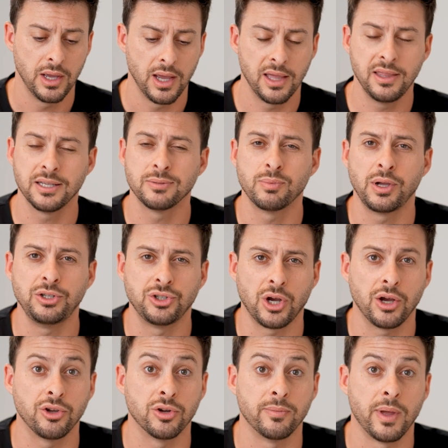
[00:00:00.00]
and this might
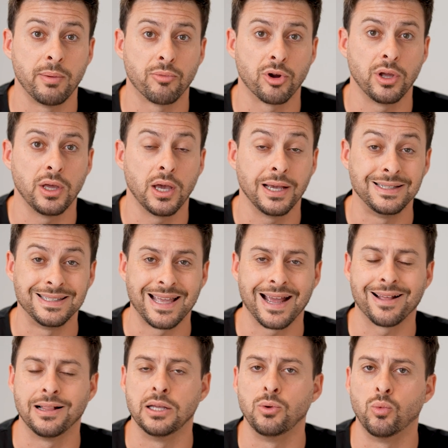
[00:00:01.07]
jog your memory
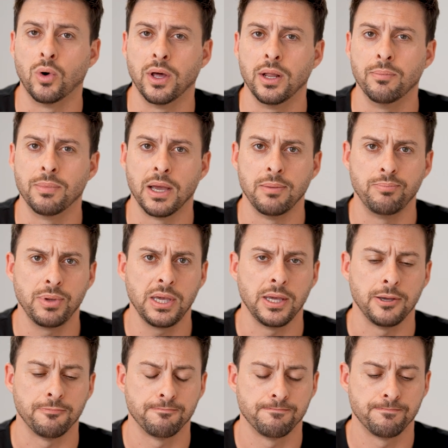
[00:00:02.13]
exactly what it might
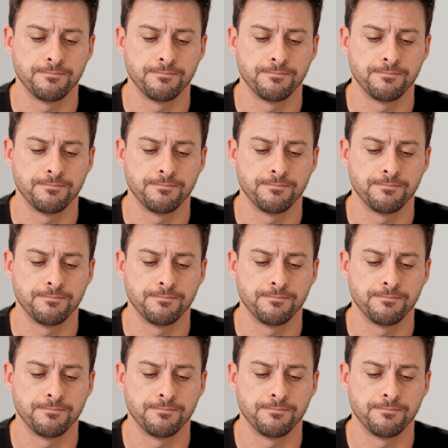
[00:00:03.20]
be.